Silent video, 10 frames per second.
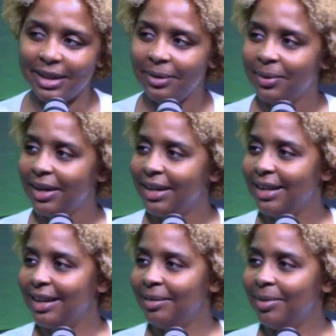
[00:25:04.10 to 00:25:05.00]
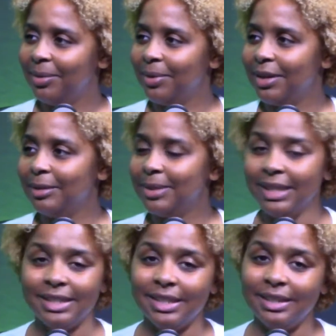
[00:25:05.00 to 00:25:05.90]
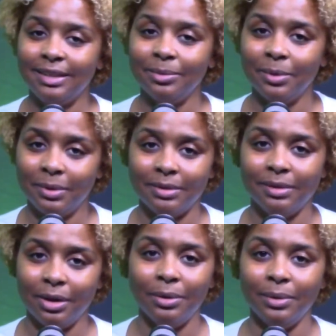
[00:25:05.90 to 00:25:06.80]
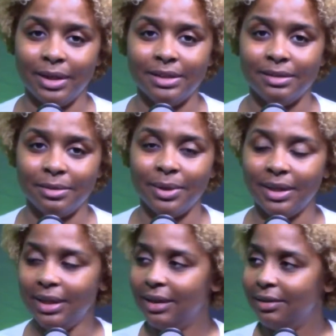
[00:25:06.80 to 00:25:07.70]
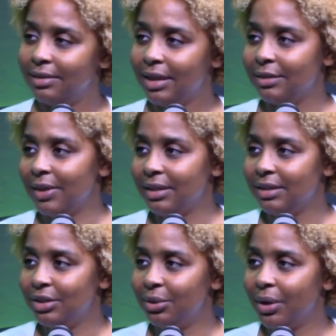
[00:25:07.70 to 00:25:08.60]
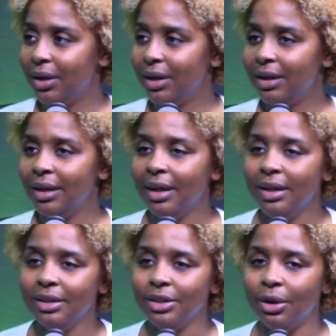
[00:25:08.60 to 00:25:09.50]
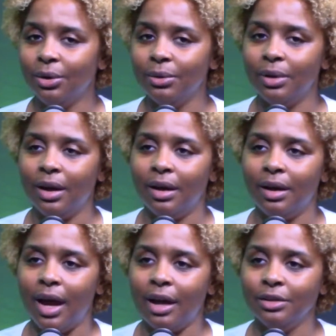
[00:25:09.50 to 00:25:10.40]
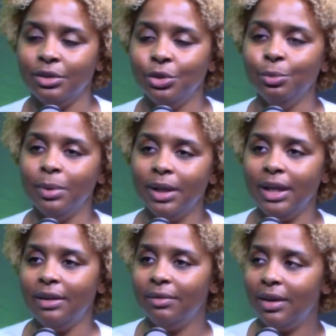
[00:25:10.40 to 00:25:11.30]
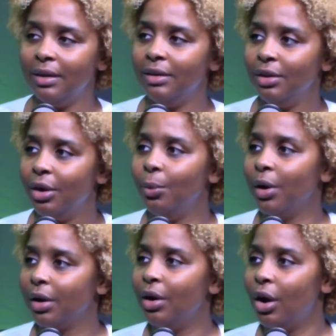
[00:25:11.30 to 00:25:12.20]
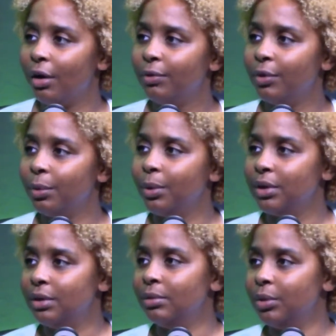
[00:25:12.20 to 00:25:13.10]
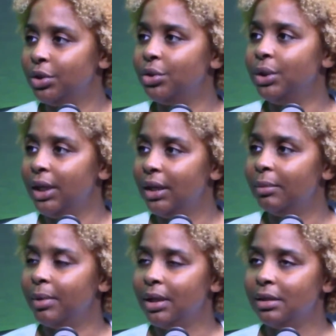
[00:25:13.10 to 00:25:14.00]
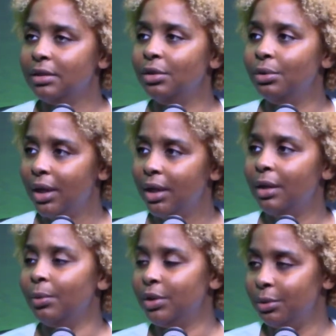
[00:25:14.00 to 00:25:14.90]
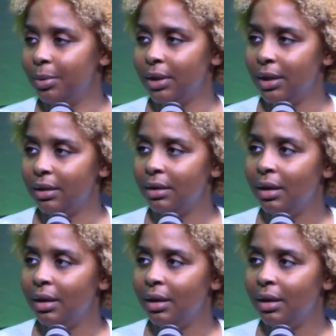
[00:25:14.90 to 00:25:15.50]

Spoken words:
that way. I mean, what comes easy will go as quickly and as fast as you earn it. So I do believe in working hard for what you get, because you get in what you put in.